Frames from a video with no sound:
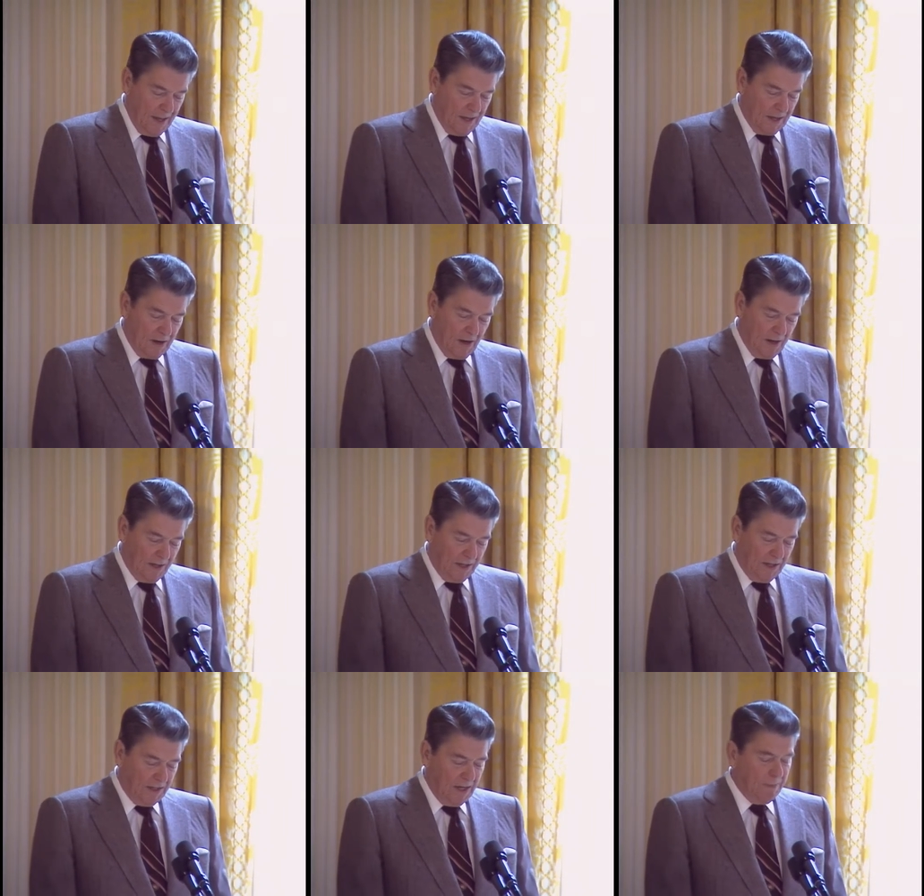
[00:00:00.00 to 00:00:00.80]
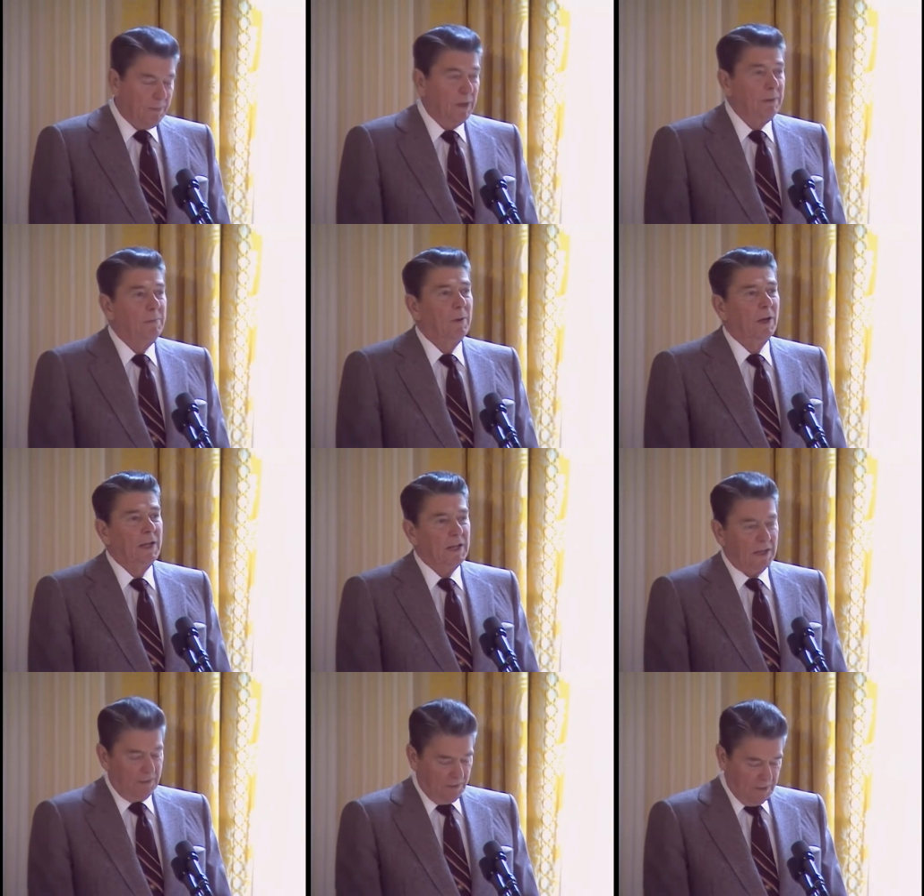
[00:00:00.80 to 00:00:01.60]
Carnegie deeply
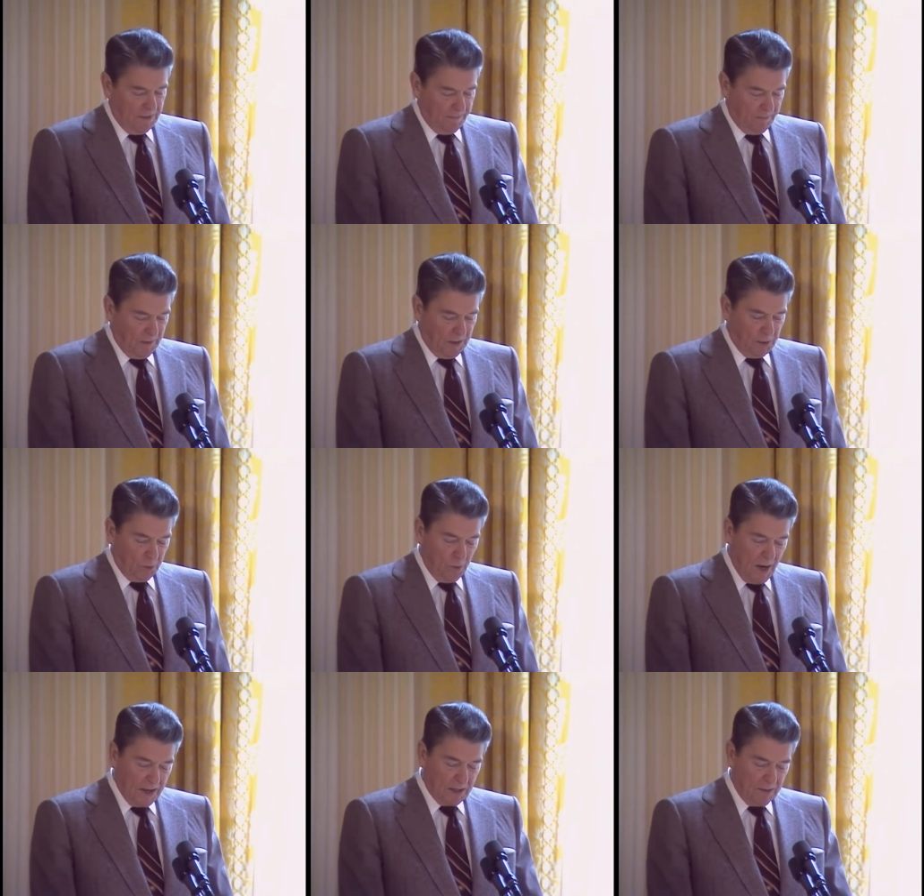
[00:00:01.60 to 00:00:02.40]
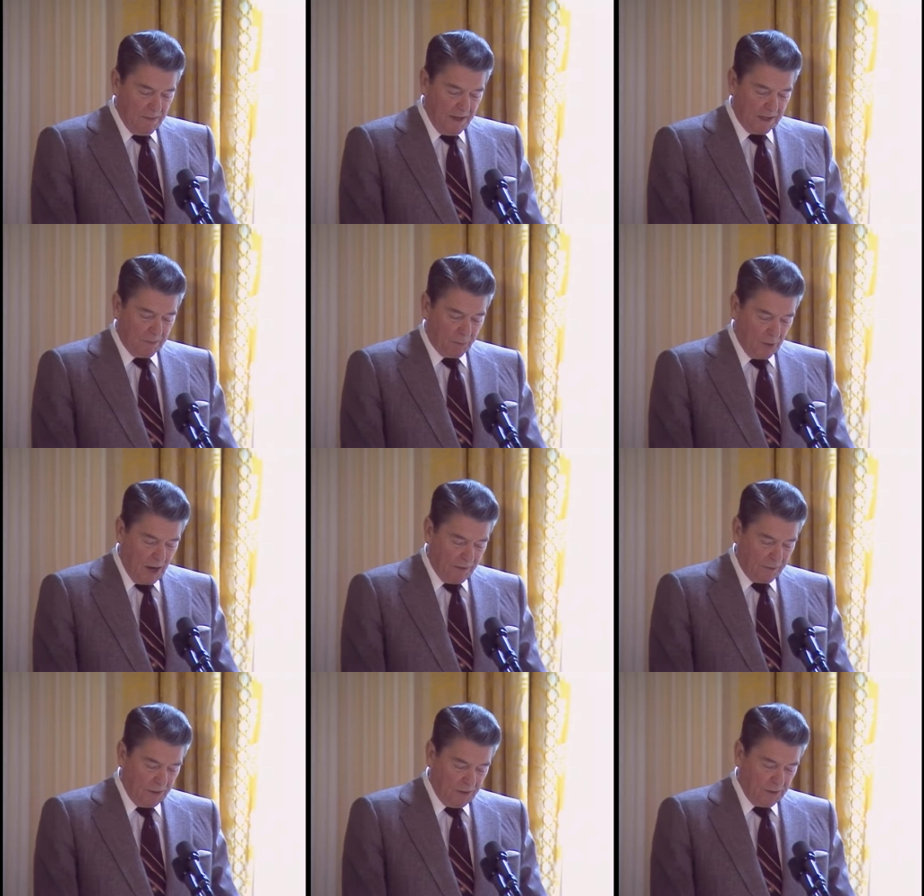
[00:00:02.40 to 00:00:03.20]
believed in the right to make a
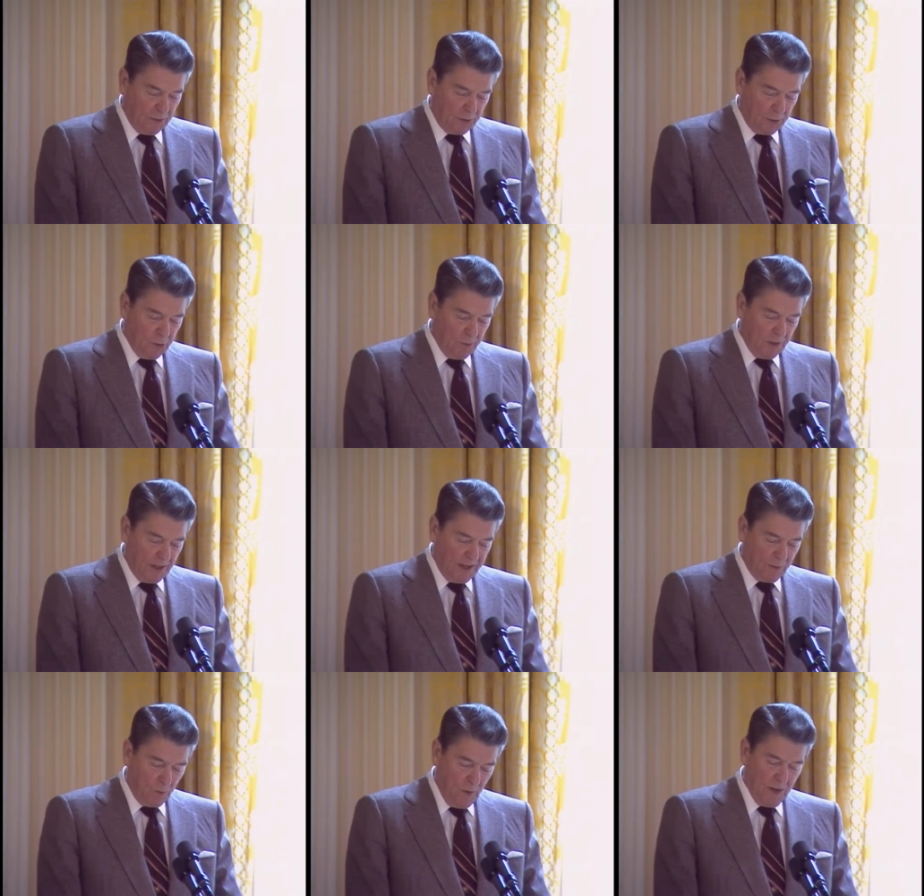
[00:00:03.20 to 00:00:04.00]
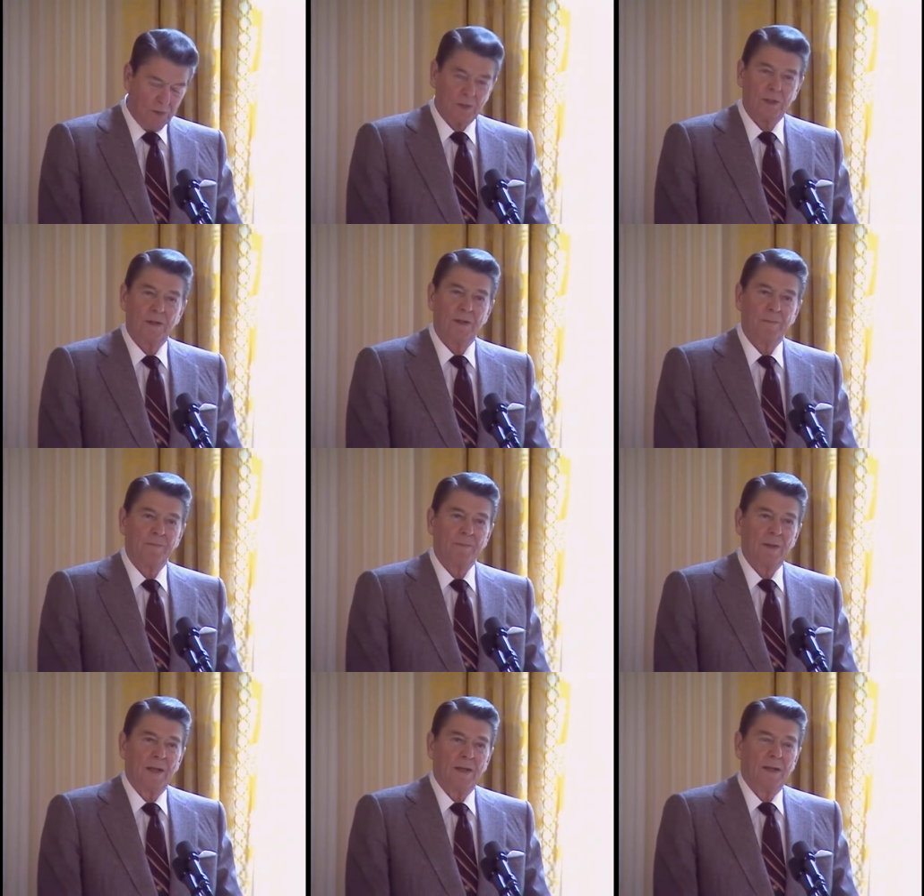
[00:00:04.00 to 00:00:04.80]
profit and accumulate wealth,
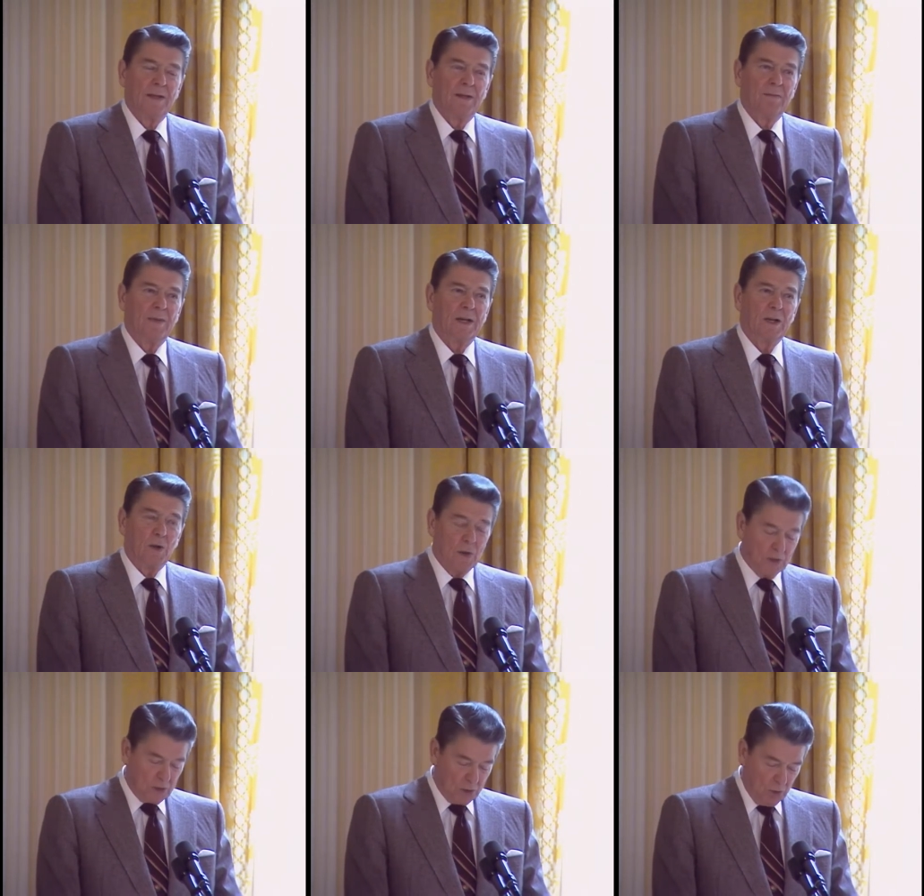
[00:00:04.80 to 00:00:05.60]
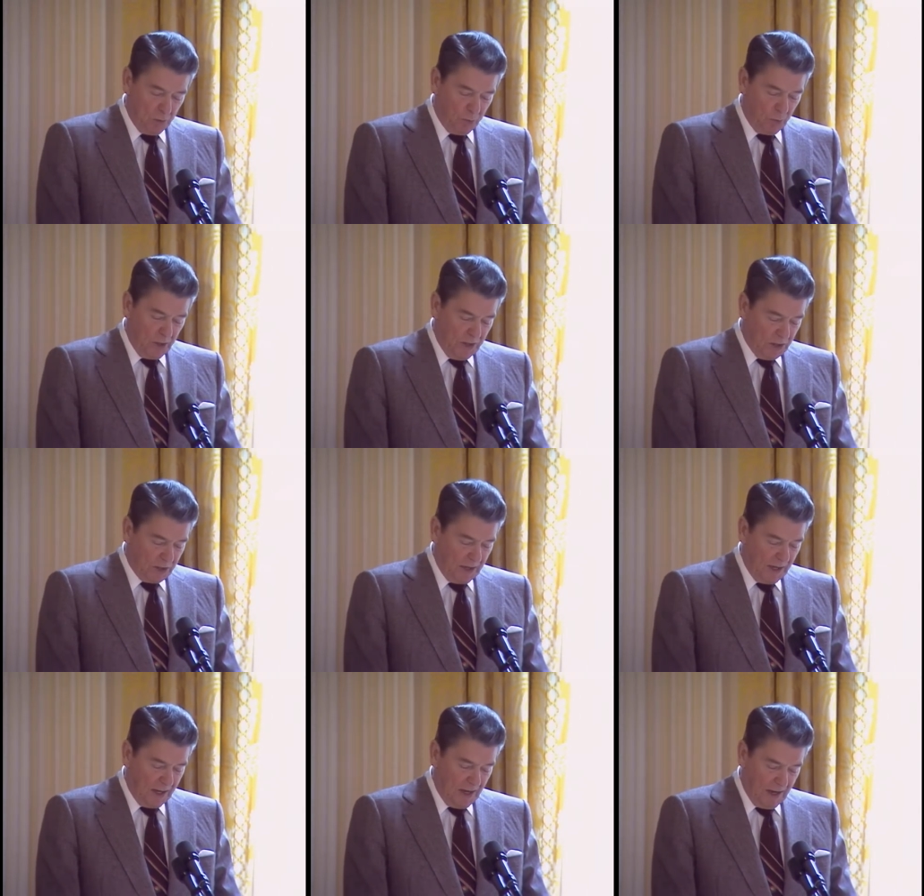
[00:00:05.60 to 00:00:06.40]
but he also preached
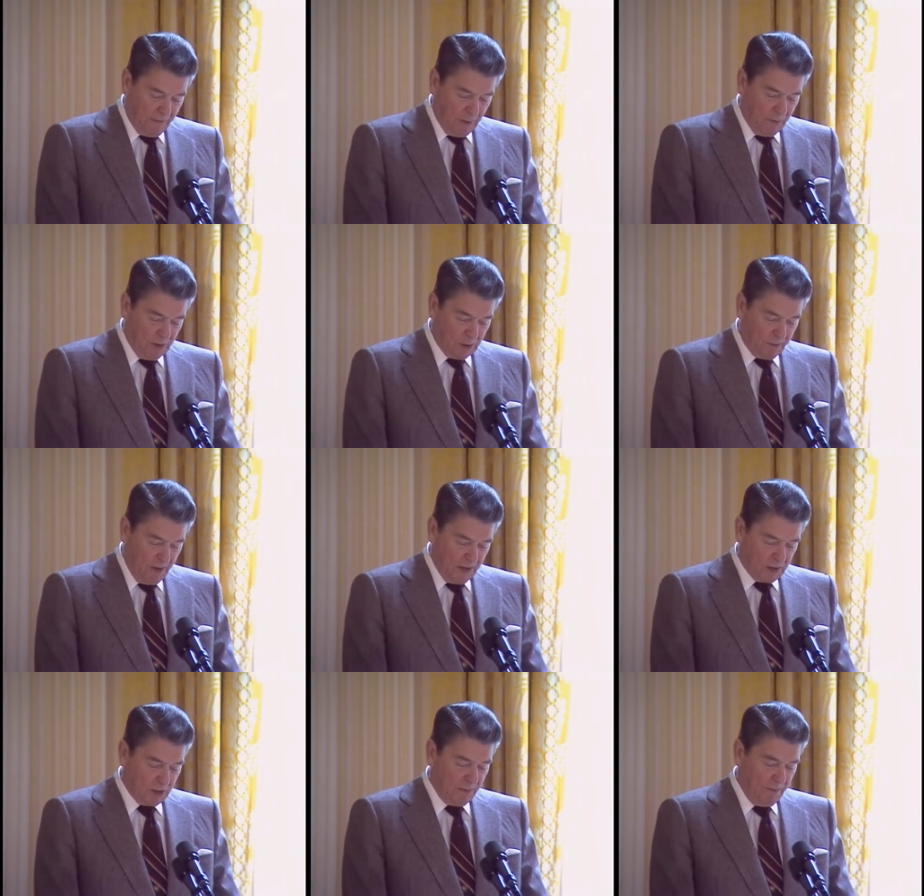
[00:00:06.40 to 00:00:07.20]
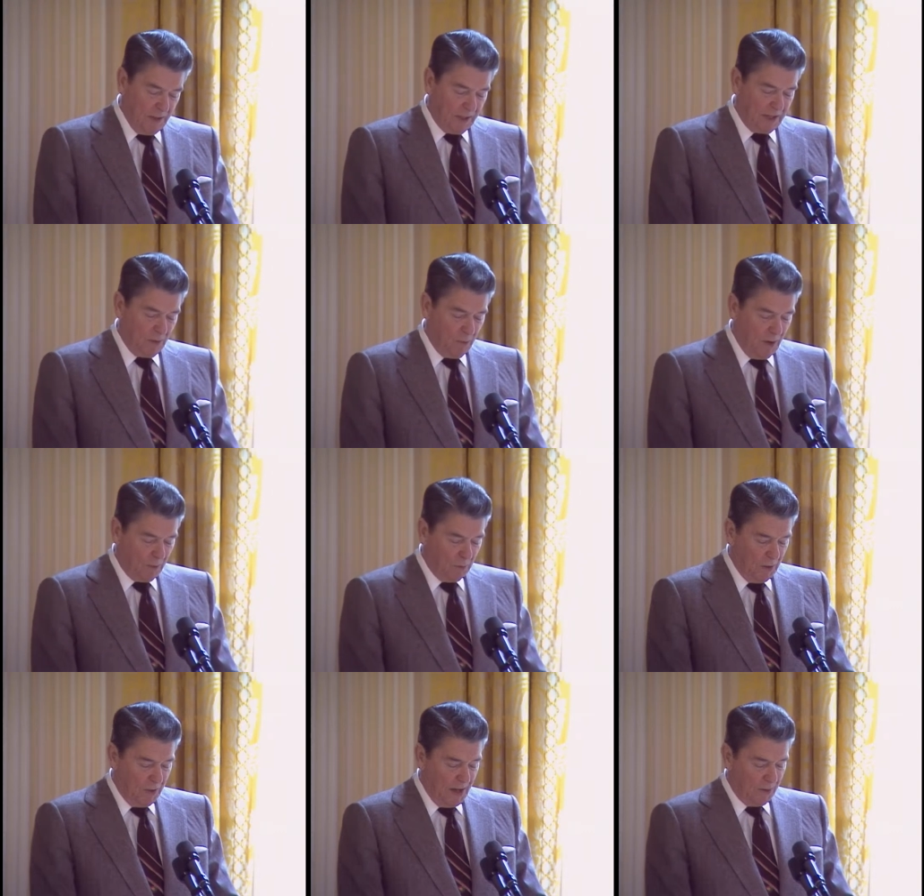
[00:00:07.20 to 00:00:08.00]
that a heavy responsibility went
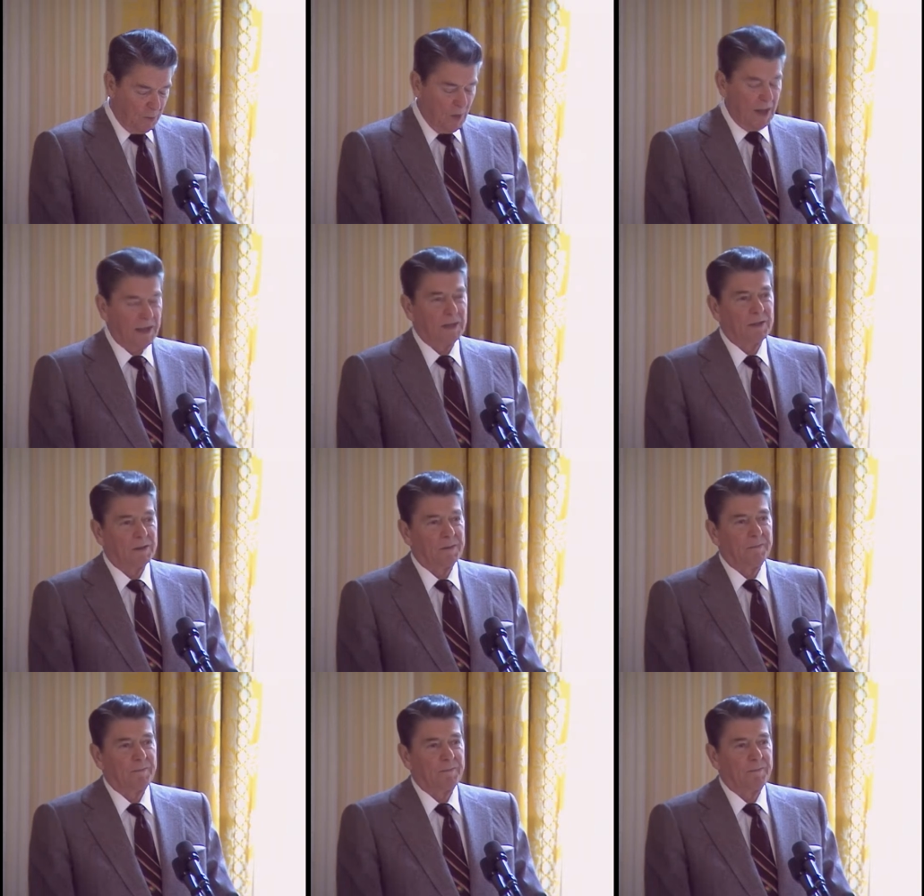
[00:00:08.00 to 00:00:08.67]
with that right.